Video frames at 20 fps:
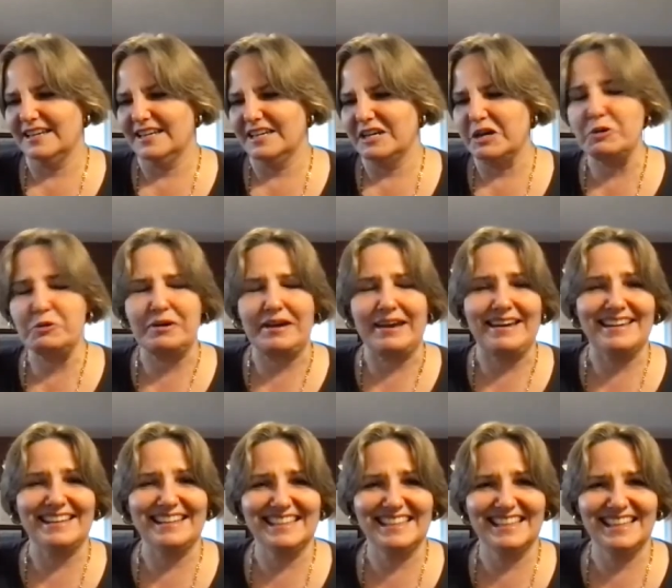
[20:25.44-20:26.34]

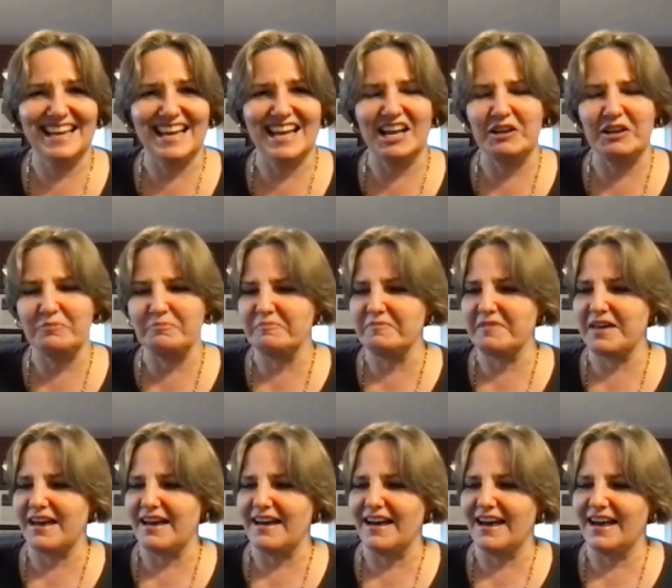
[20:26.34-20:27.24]
okay.
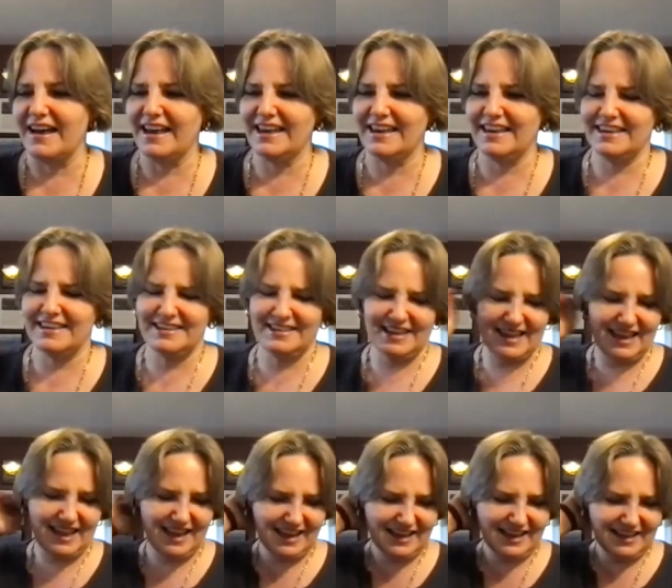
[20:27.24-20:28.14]

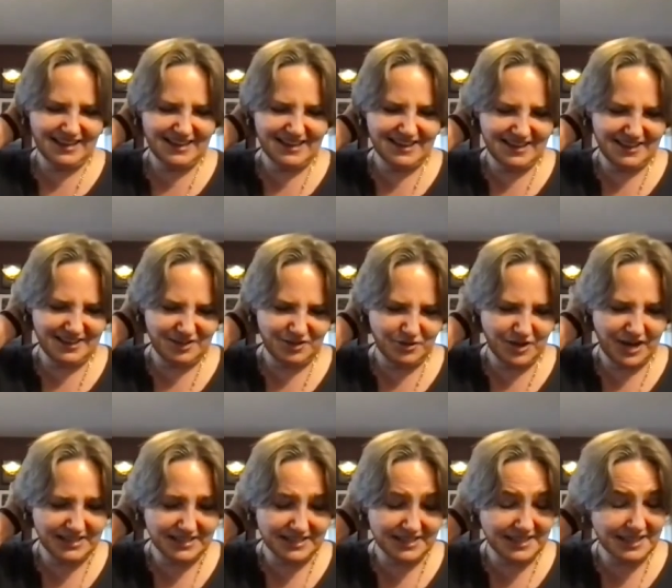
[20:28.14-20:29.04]
I
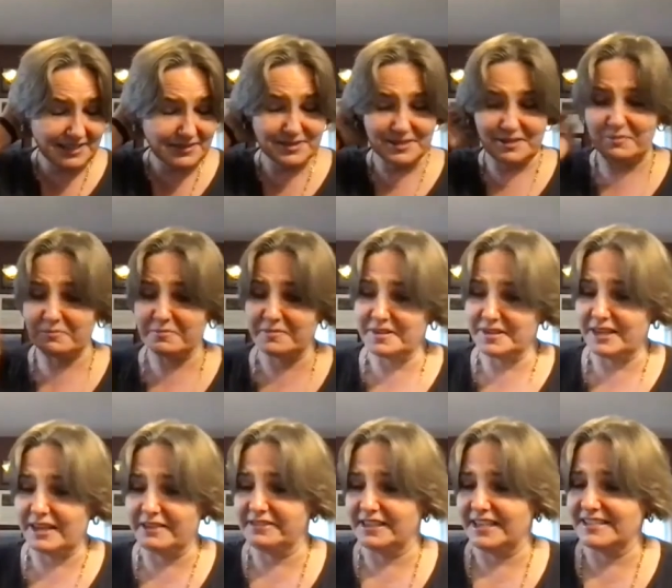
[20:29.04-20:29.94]
tried to think of some
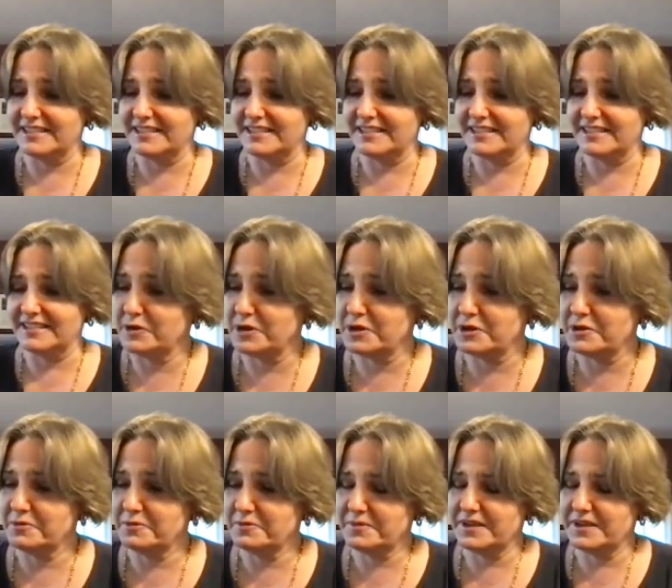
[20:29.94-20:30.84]
life lessons for
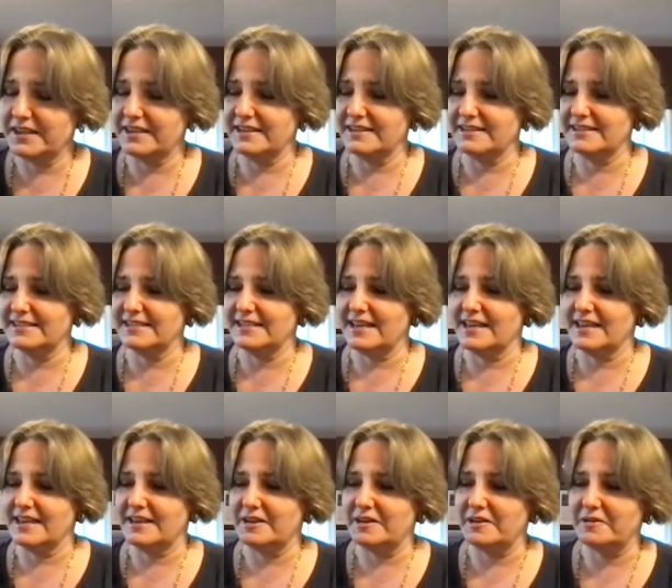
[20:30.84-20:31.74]
you, and
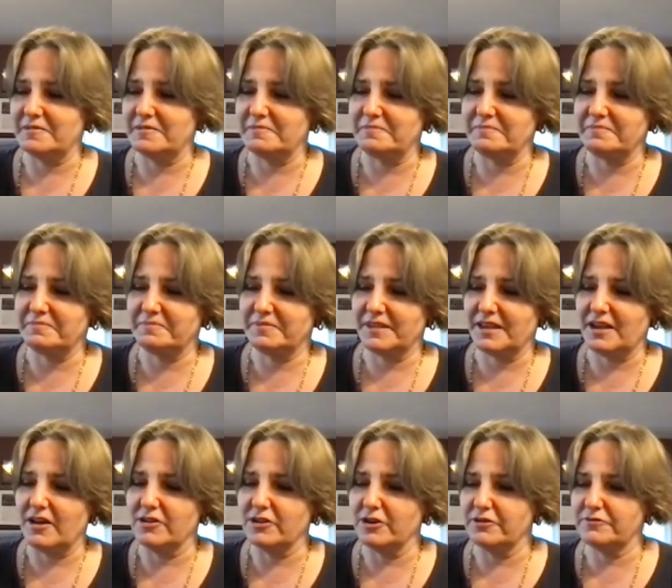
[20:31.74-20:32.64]

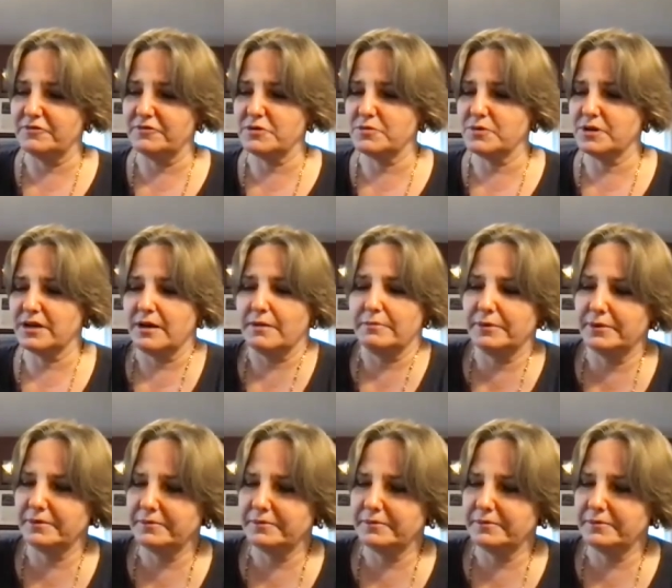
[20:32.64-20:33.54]
I'll offer you a
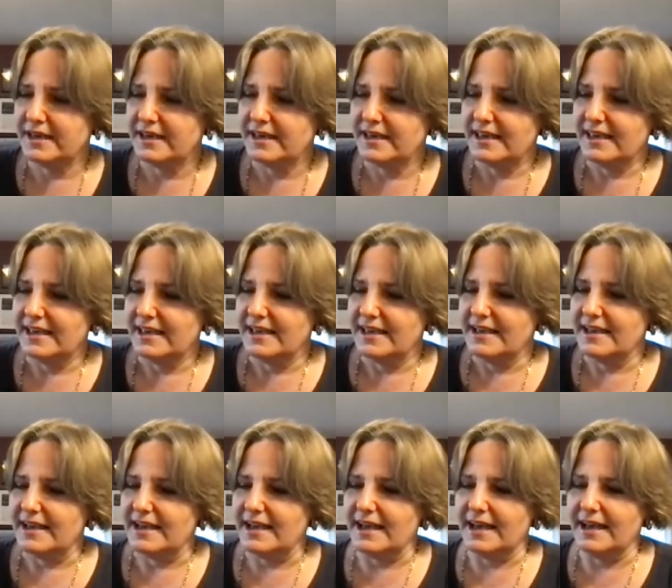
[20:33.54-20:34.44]
couple.
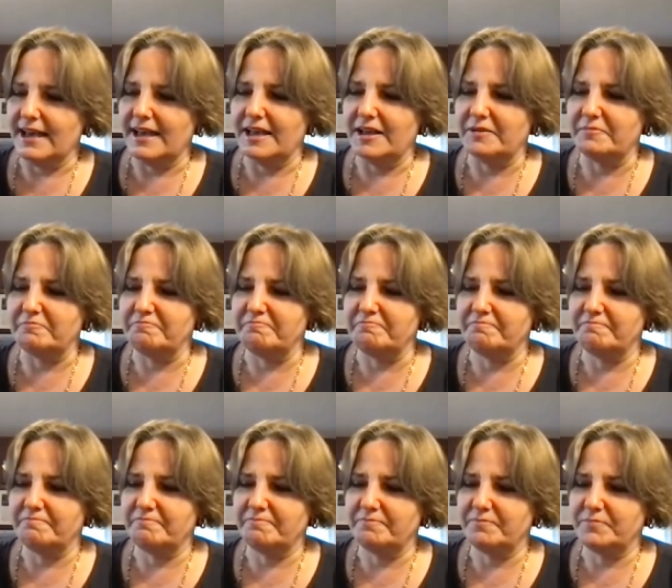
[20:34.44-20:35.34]
Um,
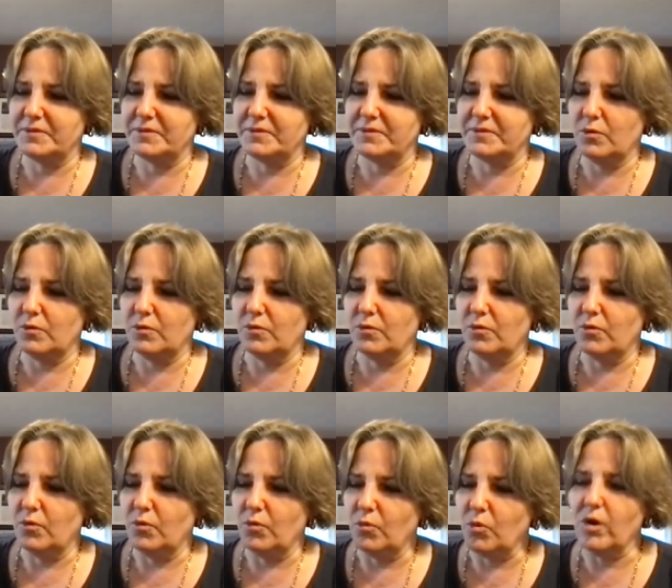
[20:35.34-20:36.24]

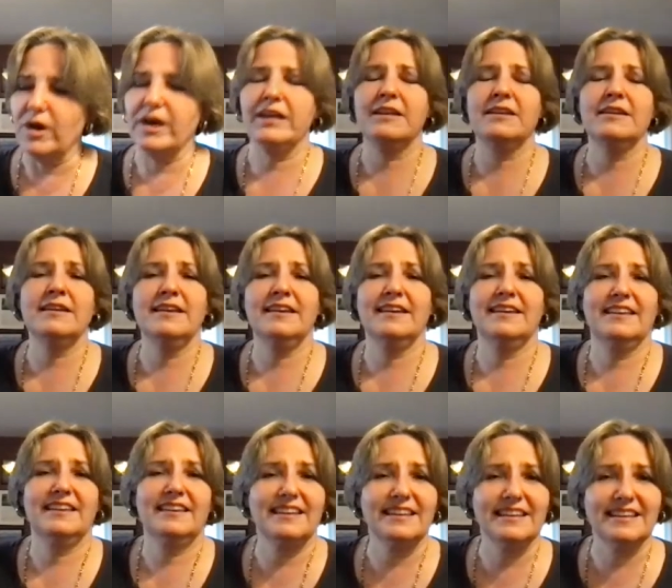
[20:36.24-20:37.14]
One
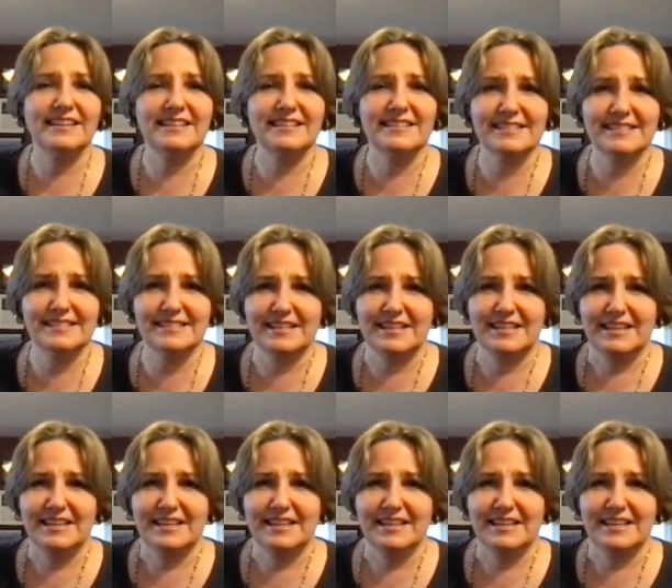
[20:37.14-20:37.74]
is